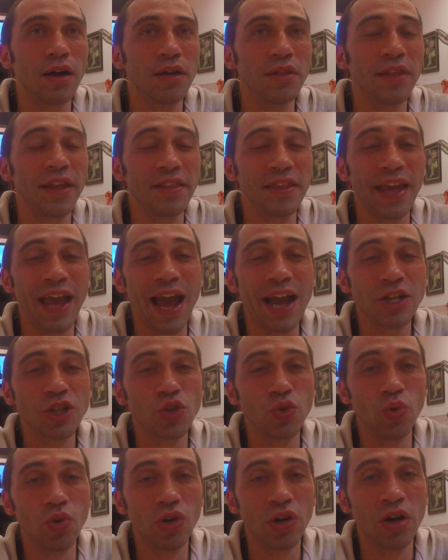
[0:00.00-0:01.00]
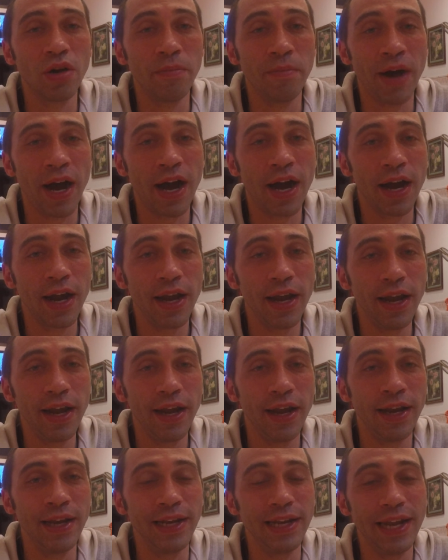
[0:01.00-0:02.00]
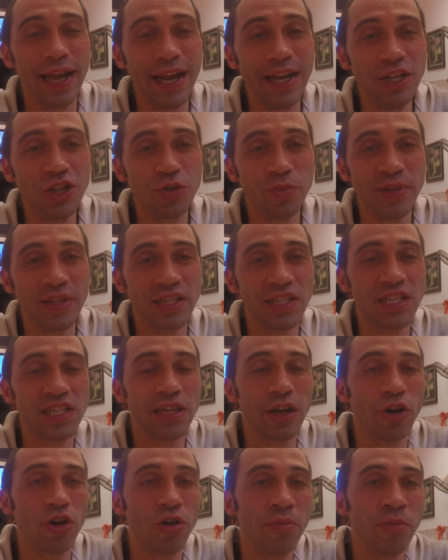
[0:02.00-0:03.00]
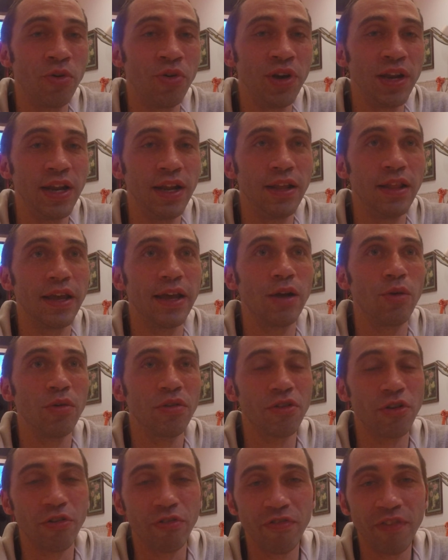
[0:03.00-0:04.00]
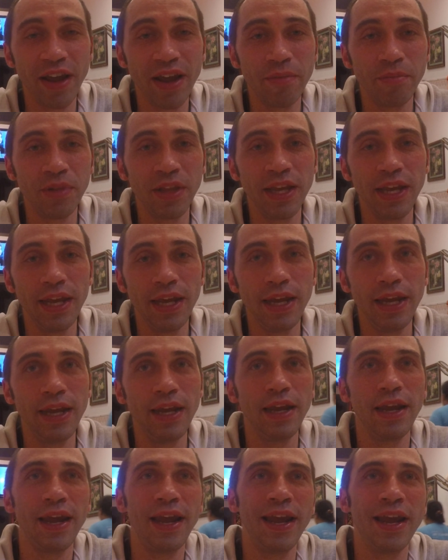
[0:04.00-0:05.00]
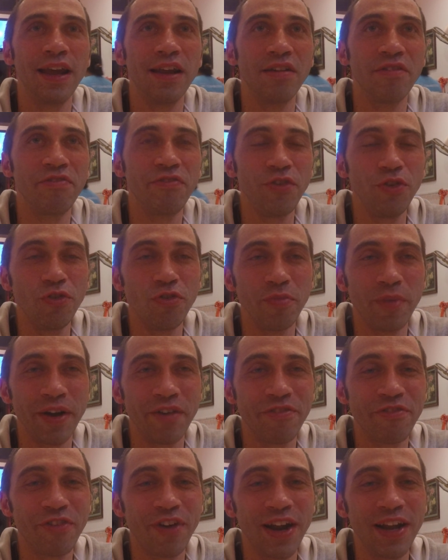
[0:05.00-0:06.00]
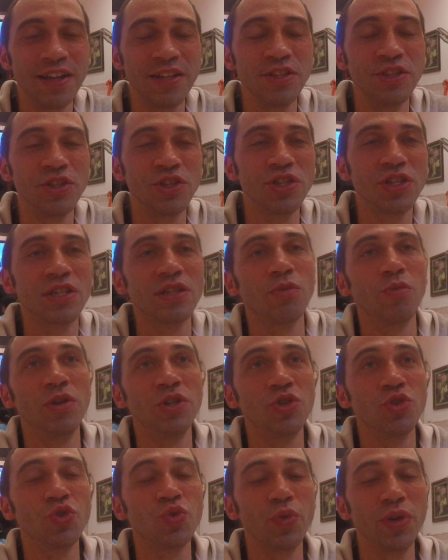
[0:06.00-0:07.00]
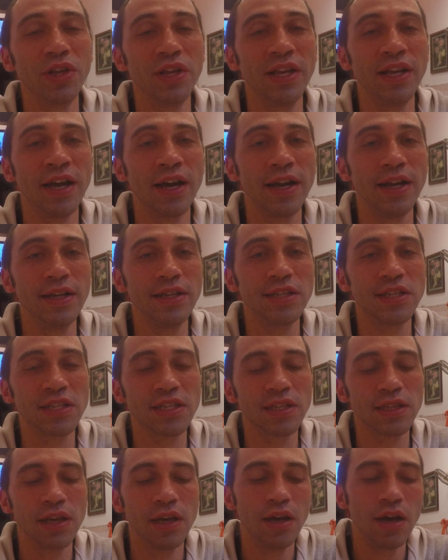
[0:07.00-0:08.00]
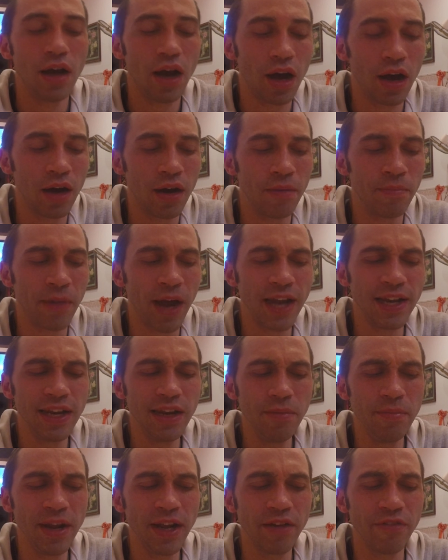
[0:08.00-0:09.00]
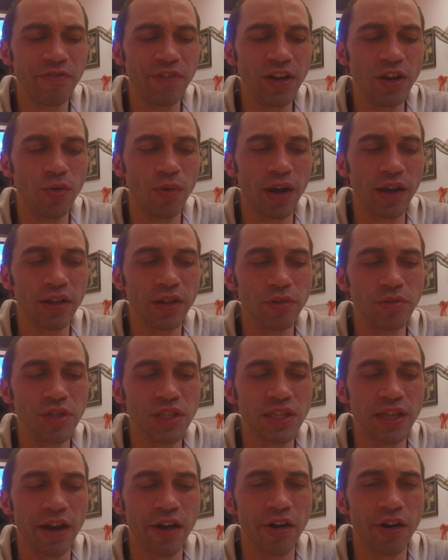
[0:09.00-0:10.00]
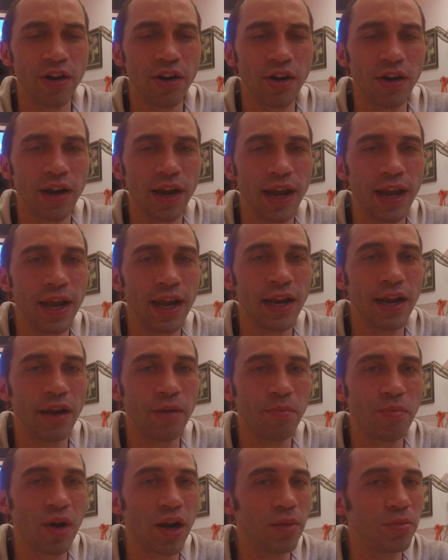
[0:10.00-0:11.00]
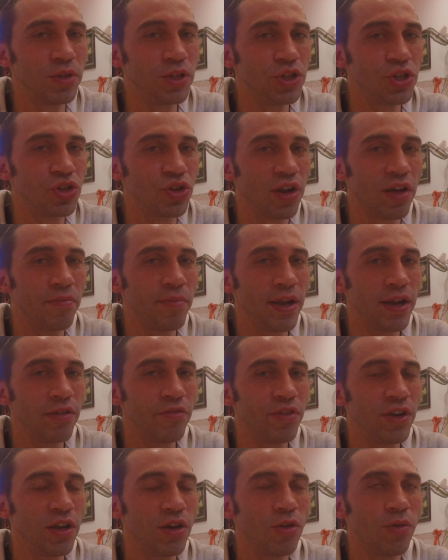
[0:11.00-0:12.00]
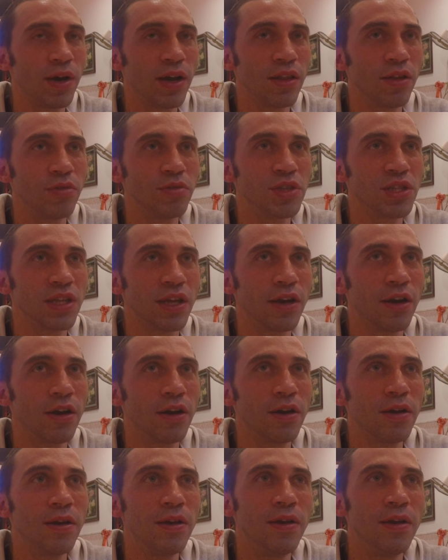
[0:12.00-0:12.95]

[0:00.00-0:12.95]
like the actual Khmer engagement ceremony, like with her family and a few of my friends, which was really nice. I didn't make a video while I was there, and I probably should have made a video while I was there.